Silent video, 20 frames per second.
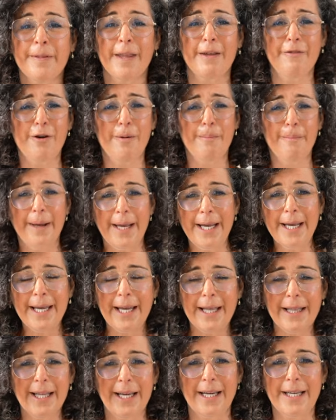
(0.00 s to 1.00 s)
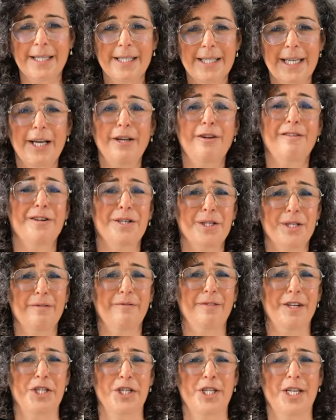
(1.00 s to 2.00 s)
if you're making this and you've got some
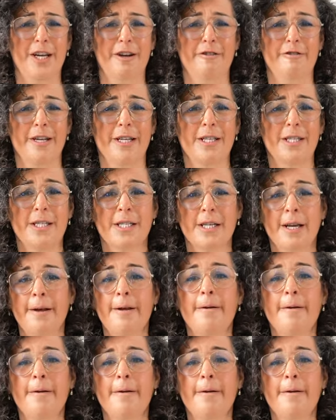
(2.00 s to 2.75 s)
vegetarians,